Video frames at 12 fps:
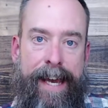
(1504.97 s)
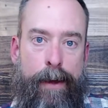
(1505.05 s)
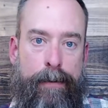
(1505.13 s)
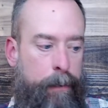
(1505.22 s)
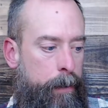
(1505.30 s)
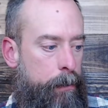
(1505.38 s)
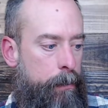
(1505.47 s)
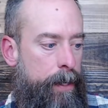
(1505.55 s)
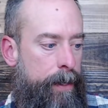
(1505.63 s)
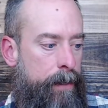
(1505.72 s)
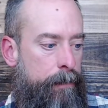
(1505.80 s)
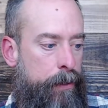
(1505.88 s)
that we read
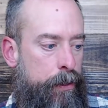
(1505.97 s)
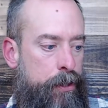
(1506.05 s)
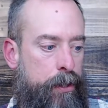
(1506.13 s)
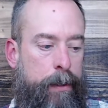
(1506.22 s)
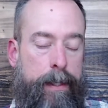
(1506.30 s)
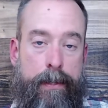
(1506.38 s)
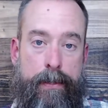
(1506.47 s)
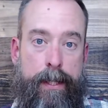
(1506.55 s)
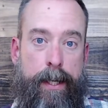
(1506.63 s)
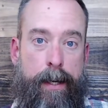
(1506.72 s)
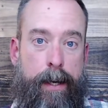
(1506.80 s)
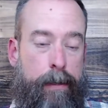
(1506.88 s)
of Yeshua in the
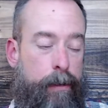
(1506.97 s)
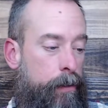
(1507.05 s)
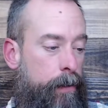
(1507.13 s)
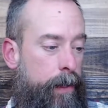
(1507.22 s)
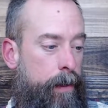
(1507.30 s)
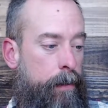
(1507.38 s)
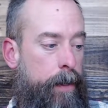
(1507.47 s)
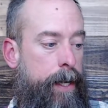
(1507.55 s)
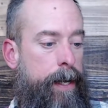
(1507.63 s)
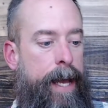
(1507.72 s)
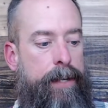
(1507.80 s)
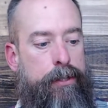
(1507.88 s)
synagogue earlier, okay?
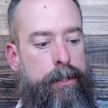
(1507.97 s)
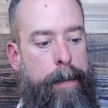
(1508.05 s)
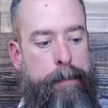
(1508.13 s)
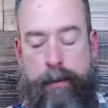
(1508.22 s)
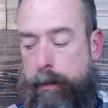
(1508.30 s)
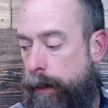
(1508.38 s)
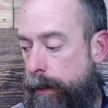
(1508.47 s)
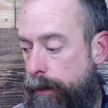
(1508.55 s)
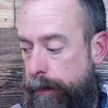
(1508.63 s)
Acts chapter 22.